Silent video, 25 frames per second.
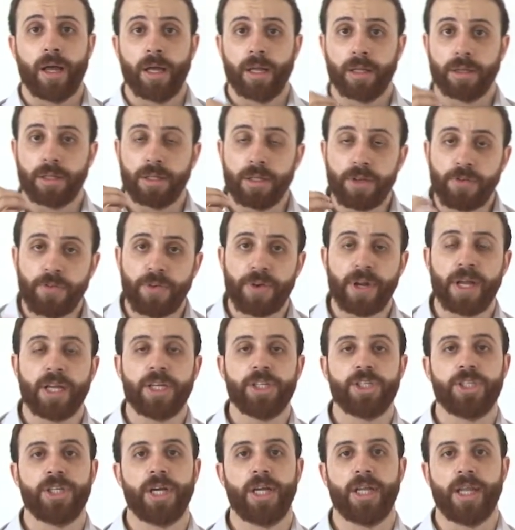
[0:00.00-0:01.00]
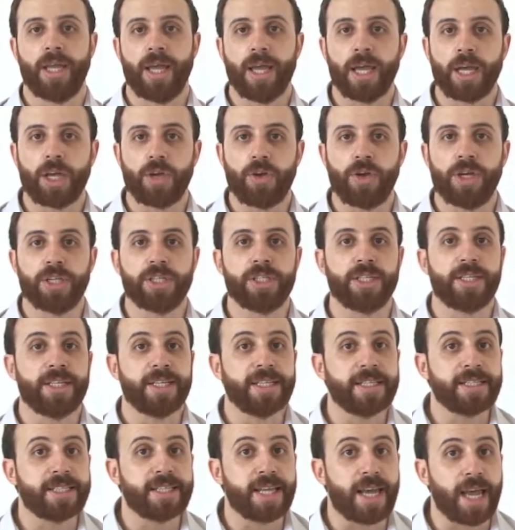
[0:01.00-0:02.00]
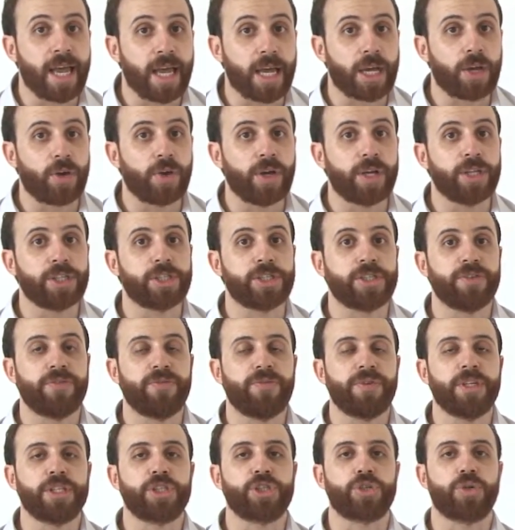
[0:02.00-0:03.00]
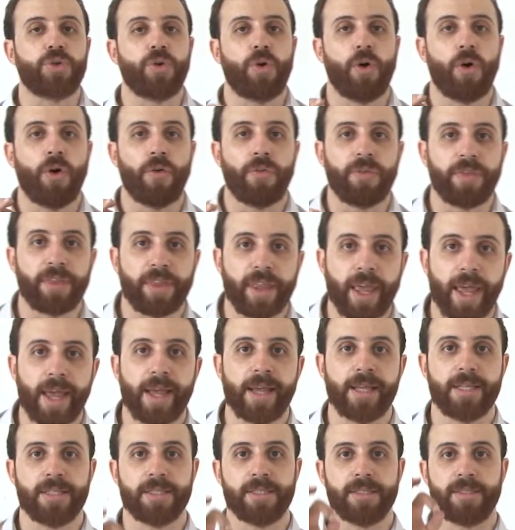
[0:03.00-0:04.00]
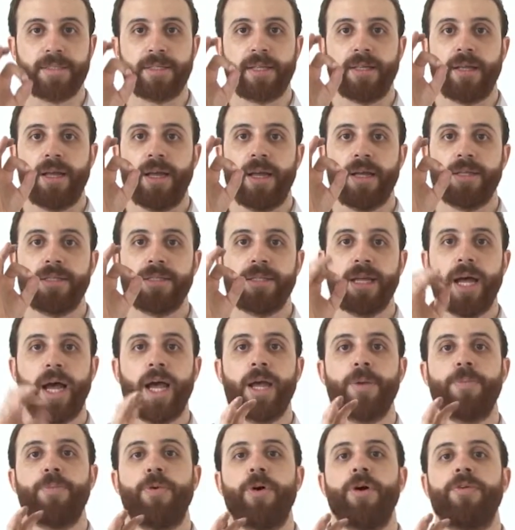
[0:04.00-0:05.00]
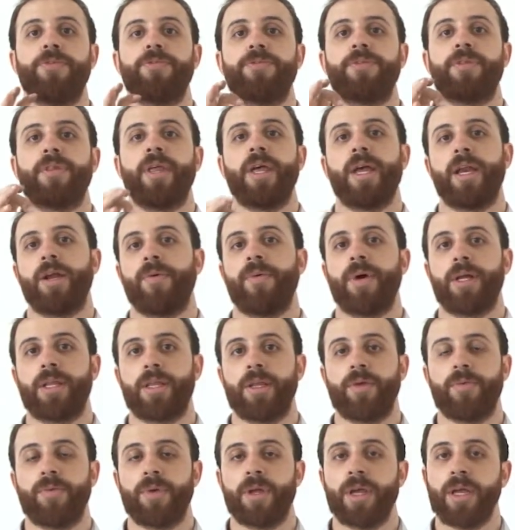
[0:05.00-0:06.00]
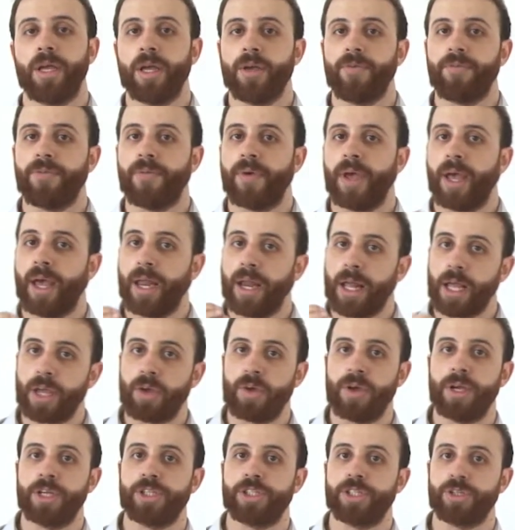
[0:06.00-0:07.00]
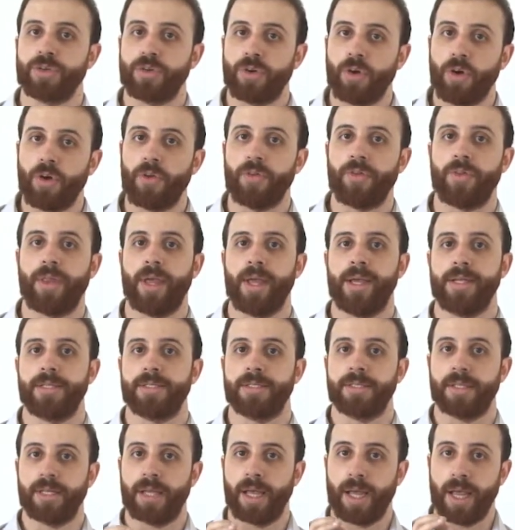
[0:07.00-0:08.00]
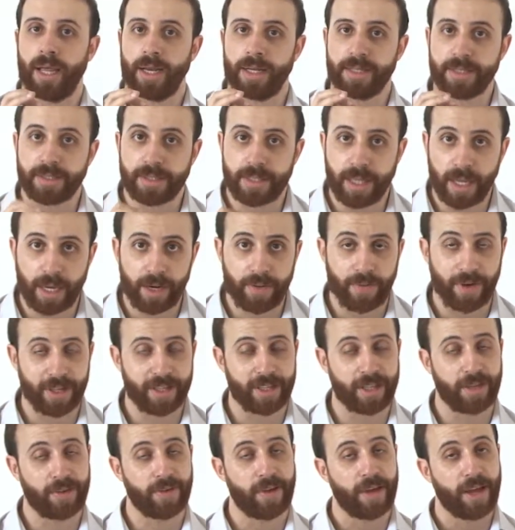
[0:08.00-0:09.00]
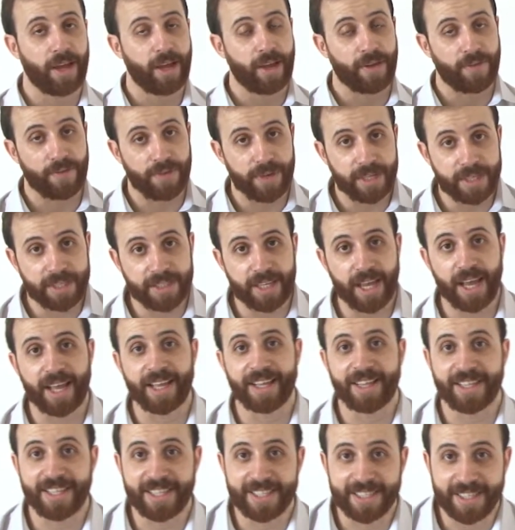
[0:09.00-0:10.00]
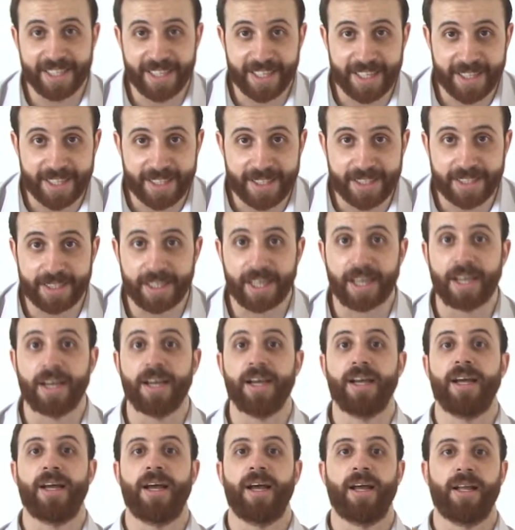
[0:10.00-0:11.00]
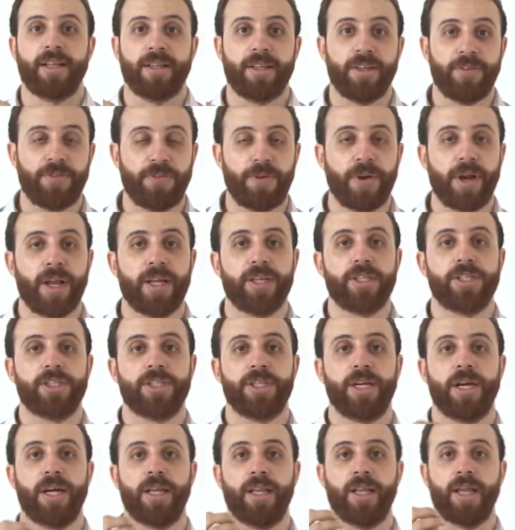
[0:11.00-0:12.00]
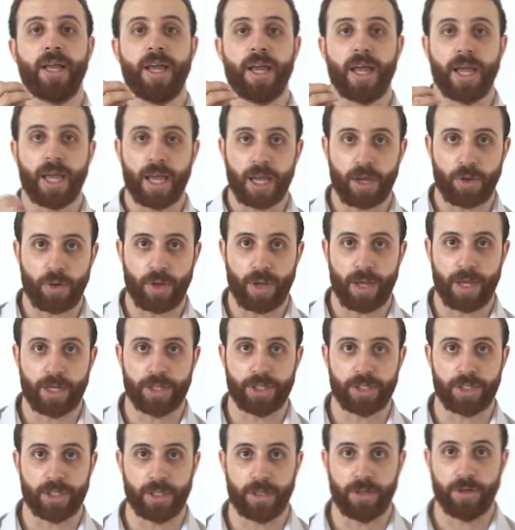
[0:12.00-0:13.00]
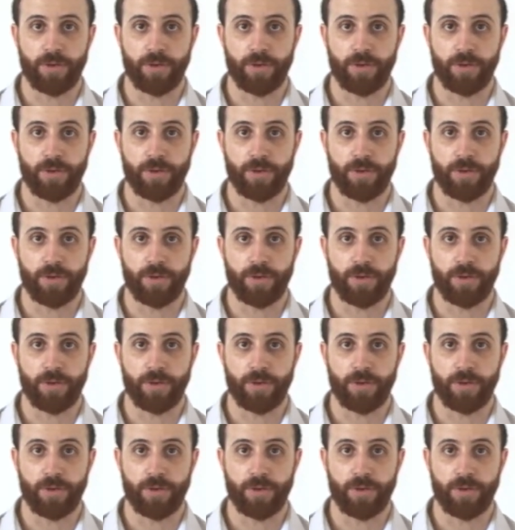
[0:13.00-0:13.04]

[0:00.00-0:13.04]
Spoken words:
The differential equation is the equation which contains type of derivative. If an equation contains any derivative, we say this is differential equation.